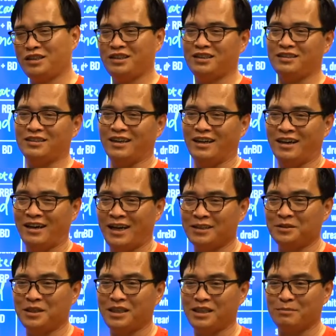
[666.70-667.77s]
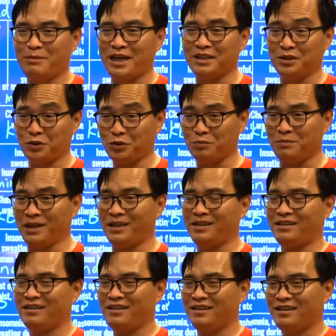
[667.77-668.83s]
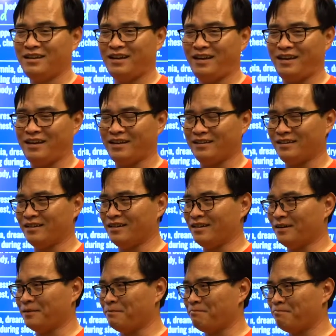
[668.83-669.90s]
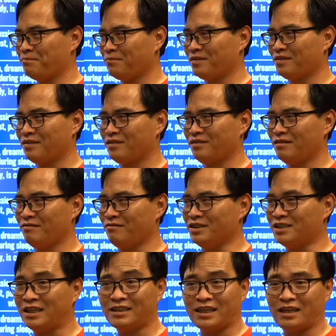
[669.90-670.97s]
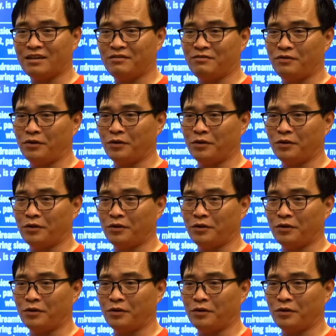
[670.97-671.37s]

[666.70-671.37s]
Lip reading: the educated man should be, and with that kind of